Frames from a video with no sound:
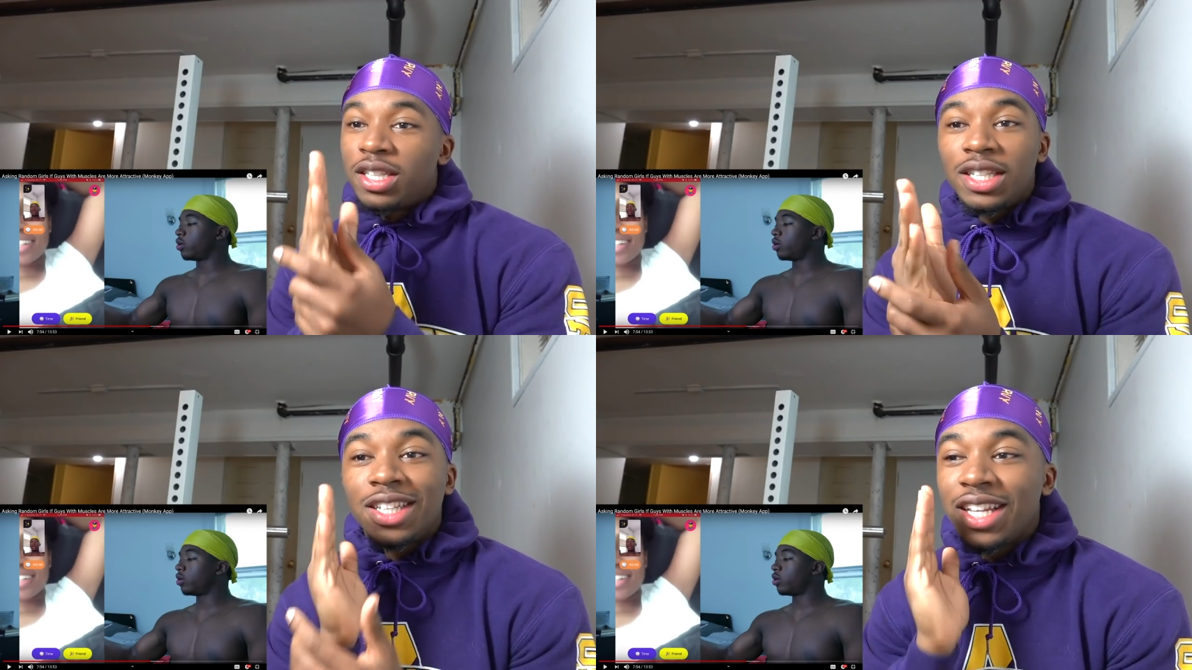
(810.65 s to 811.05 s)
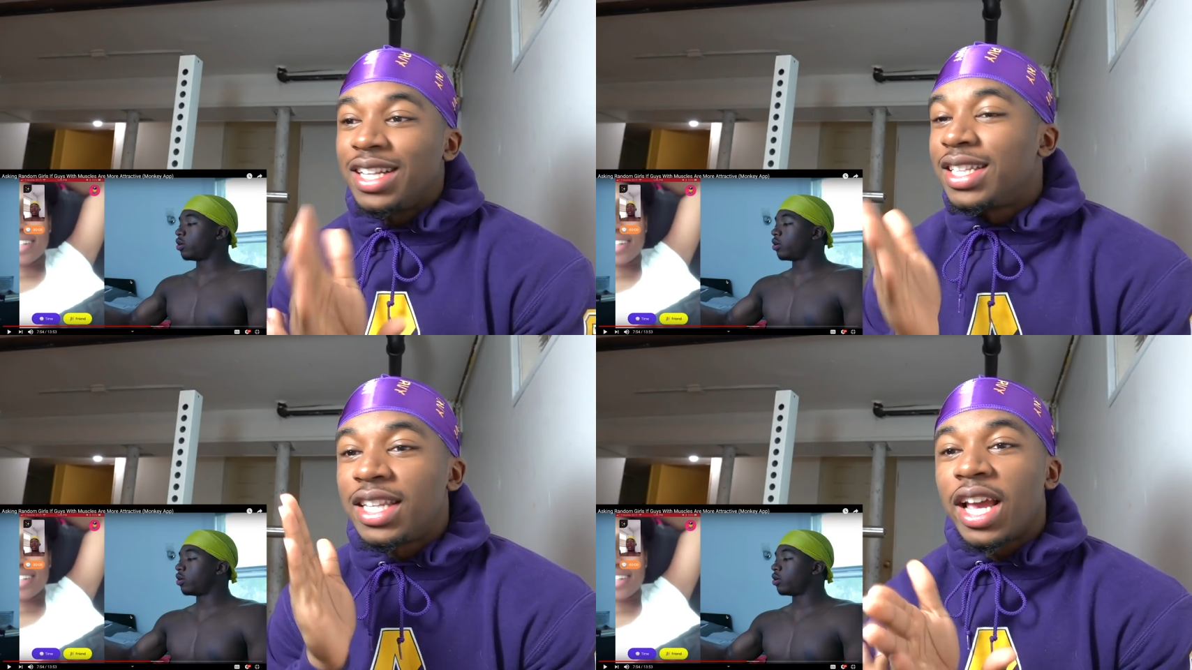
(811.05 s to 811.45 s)
Speaker 1: To this
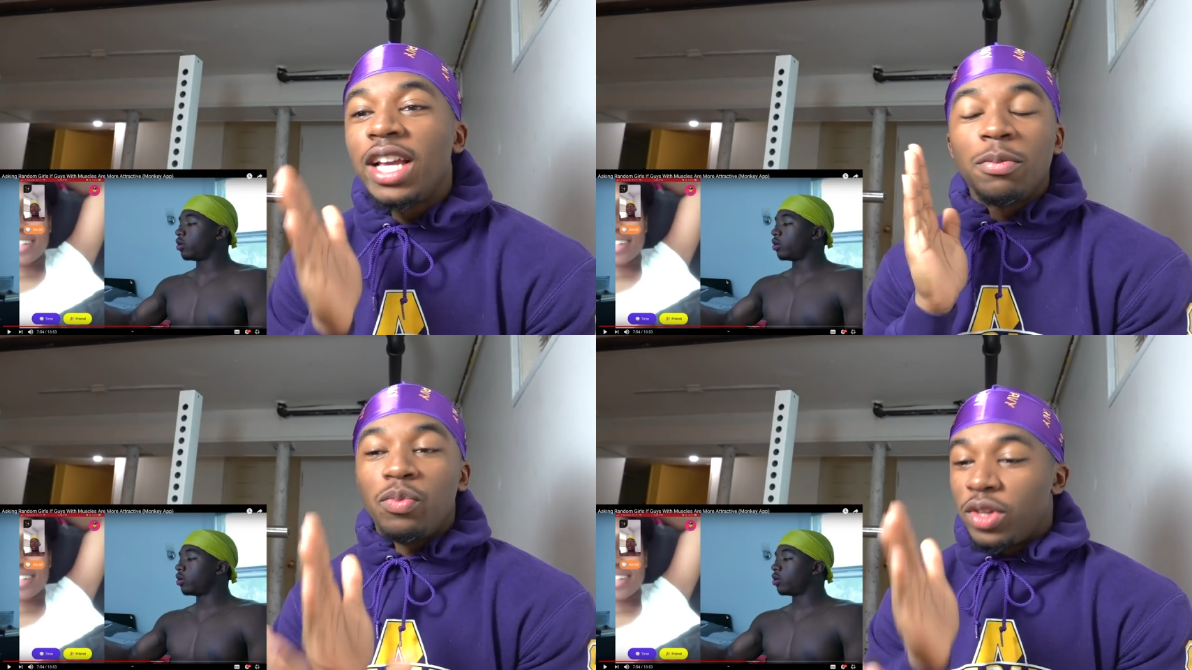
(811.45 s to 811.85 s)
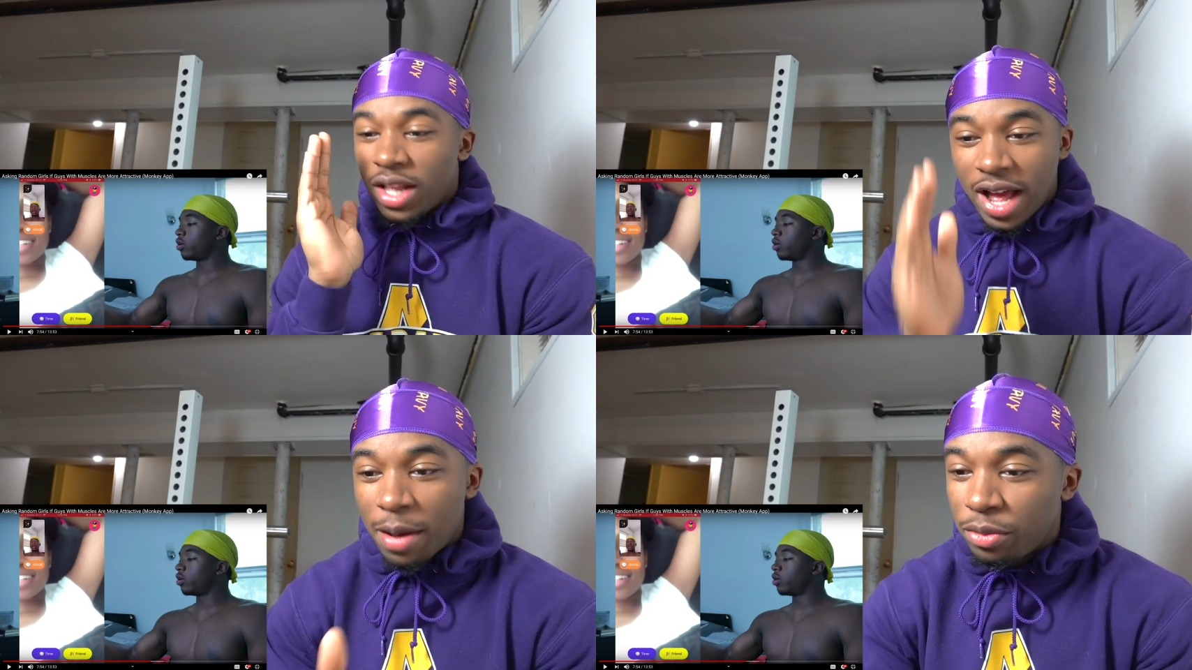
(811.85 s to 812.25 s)
day,
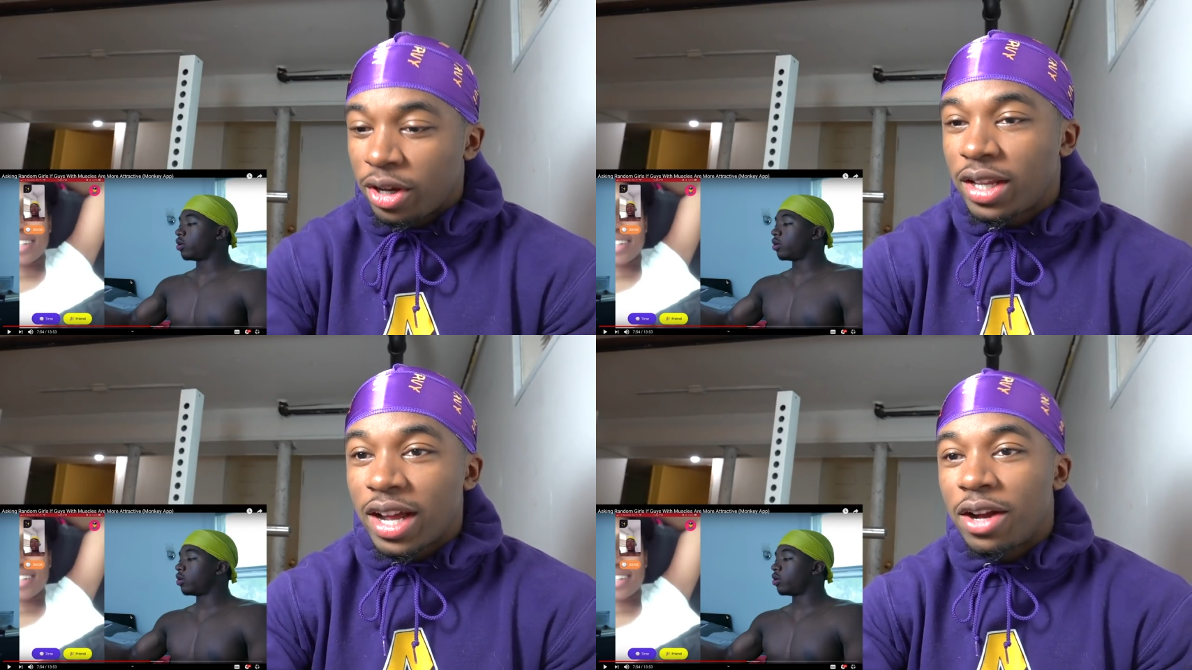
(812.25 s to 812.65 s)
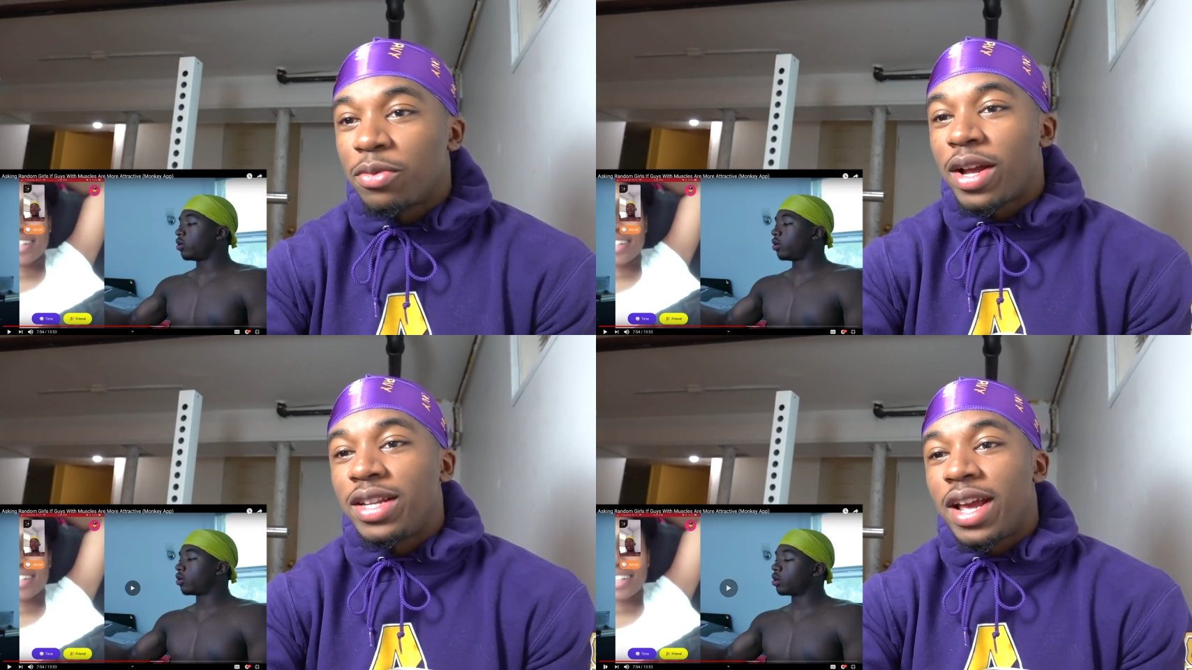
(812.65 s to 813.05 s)
I'm looking at her
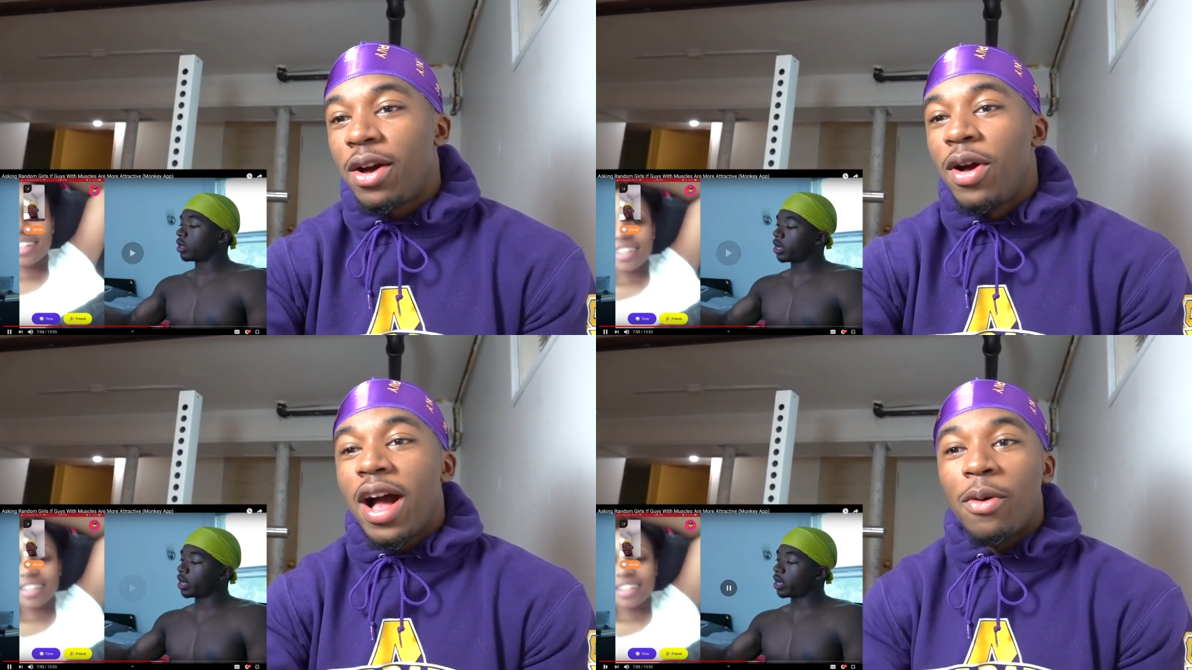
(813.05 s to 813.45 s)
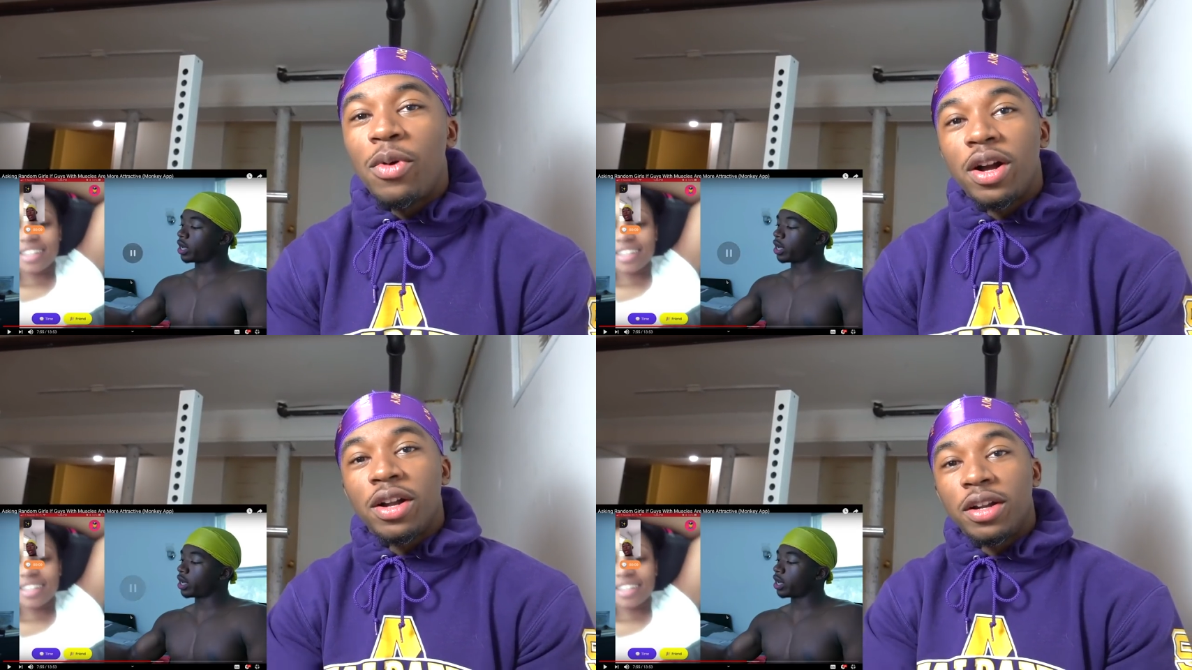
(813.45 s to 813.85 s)
right now. I
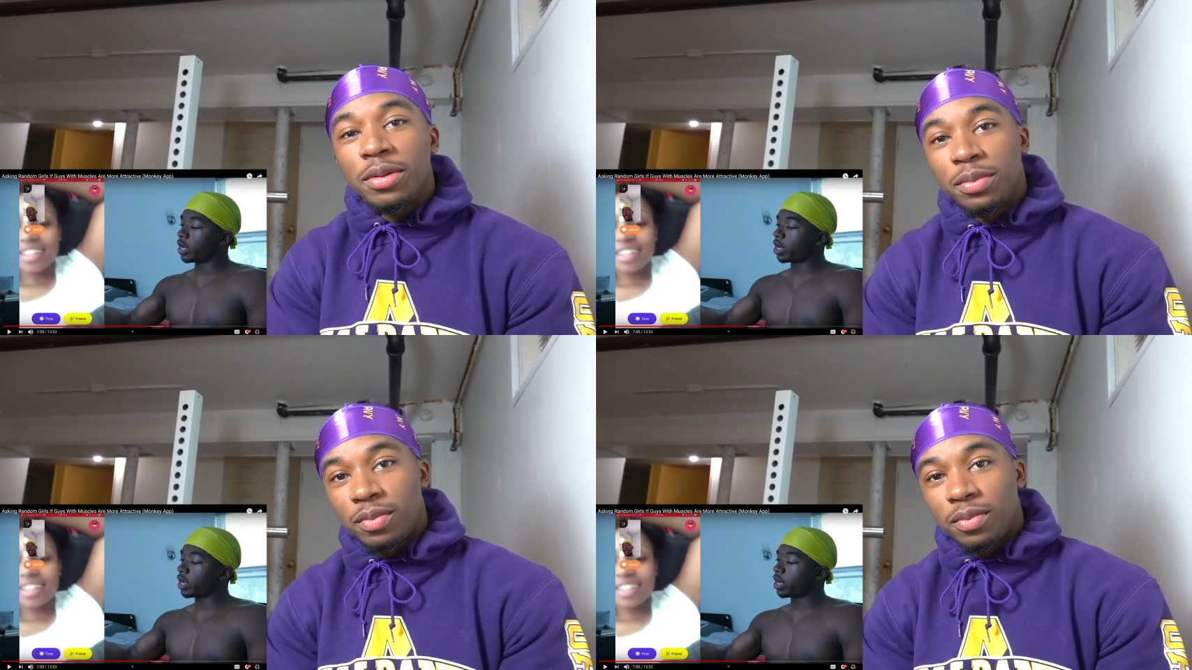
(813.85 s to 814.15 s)
want her.